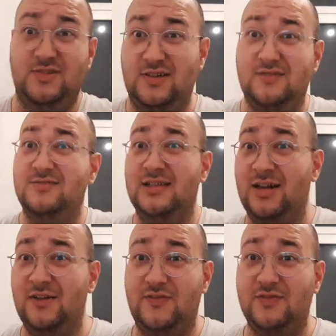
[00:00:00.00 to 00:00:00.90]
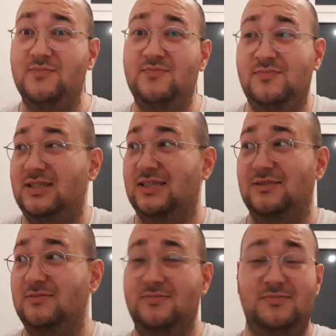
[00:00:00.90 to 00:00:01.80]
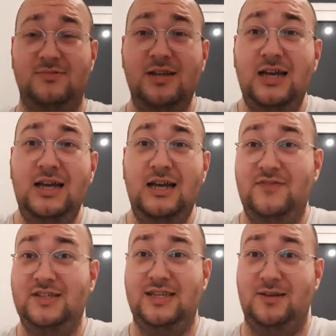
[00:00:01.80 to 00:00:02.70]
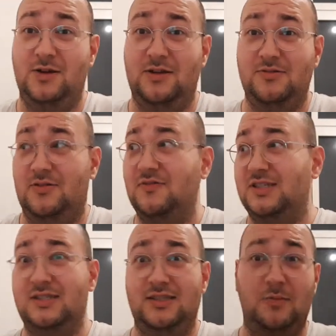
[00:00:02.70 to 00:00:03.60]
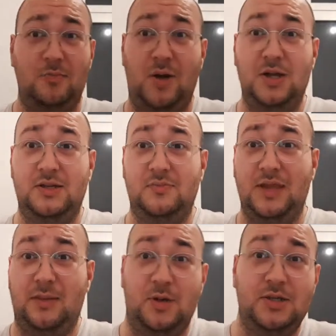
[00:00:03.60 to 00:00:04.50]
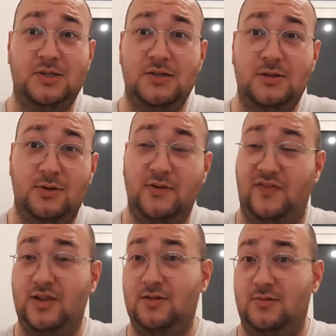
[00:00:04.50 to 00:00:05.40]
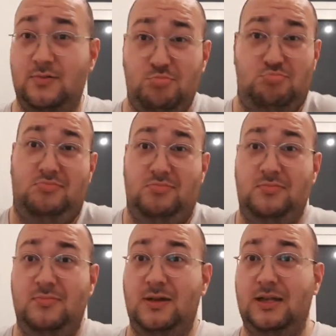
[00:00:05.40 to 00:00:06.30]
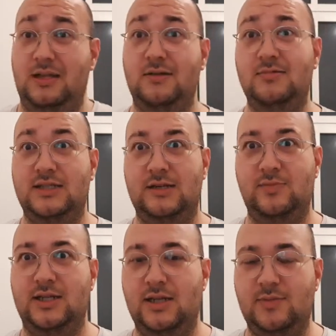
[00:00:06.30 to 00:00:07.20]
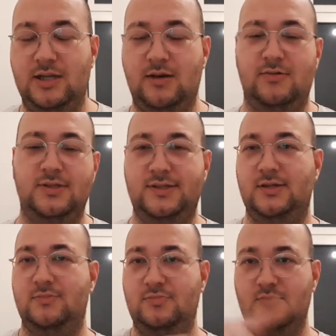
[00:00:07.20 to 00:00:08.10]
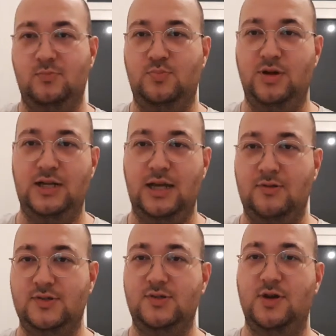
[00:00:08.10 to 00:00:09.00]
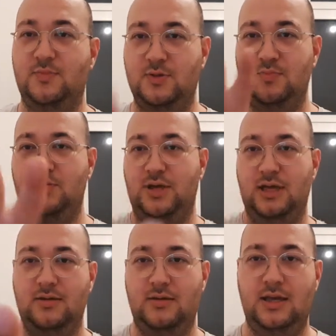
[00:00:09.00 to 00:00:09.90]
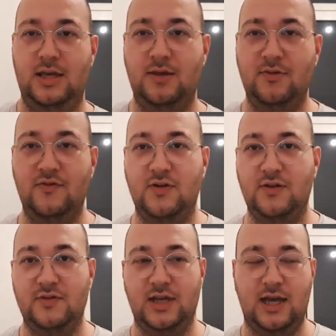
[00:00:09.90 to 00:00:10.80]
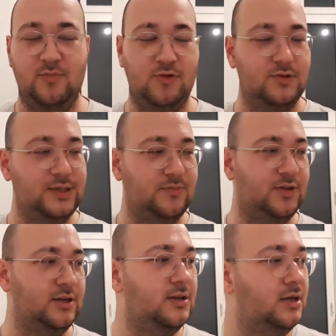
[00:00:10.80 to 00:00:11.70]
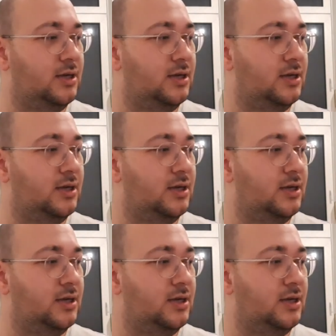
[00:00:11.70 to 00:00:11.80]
So you know, if you're still if you're still around, obviously you don't mind them that much. Or if you do, mm, I don't know. Tell me, let me know. I'll start printing out a script and putting it here in front of the camera or something.